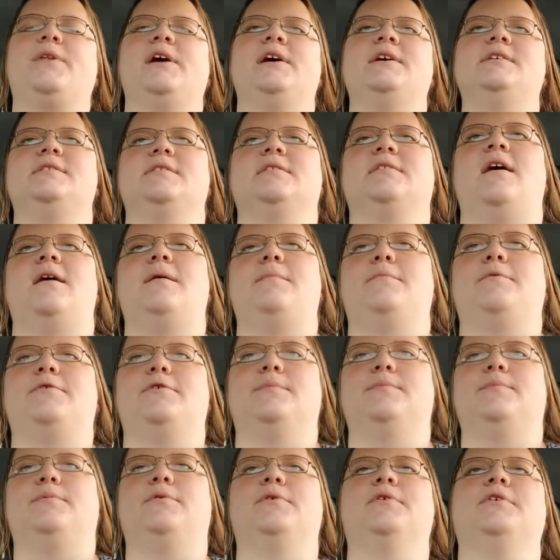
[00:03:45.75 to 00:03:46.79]
is a lot more
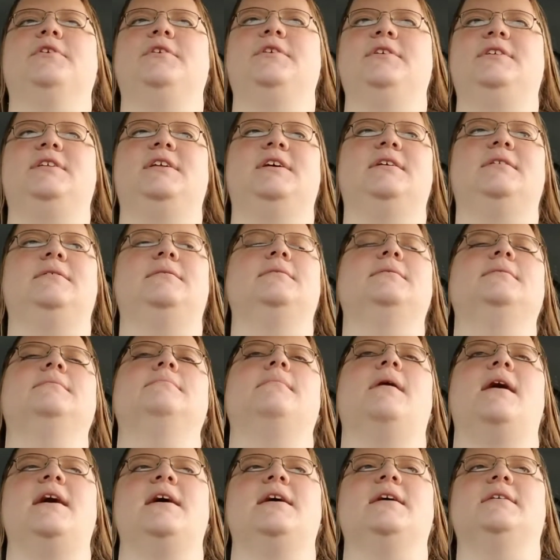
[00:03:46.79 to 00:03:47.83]
important than
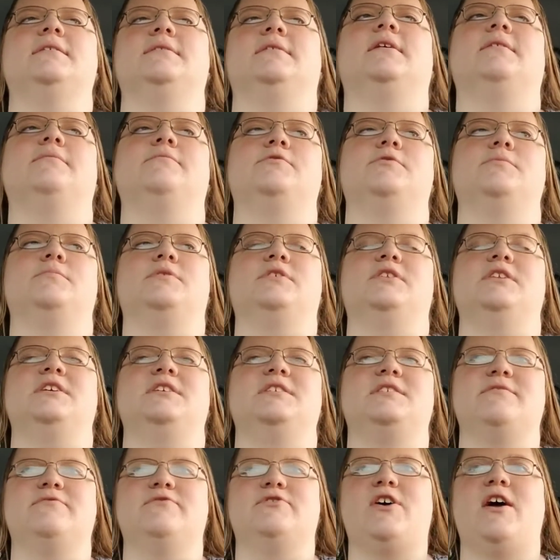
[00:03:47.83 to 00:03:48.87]
my
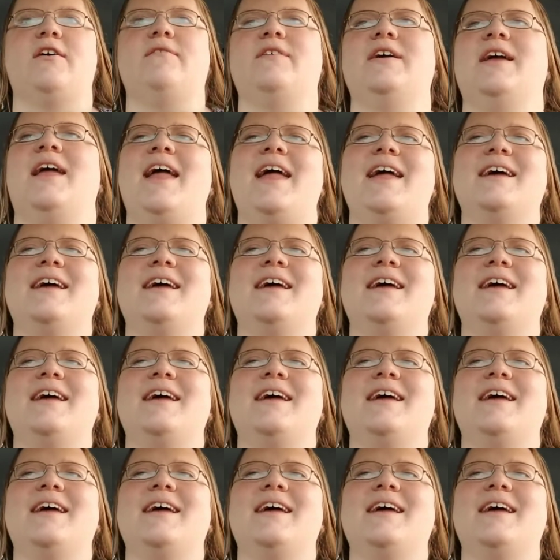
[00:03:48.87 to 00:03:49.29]
uncomfortableness of driving.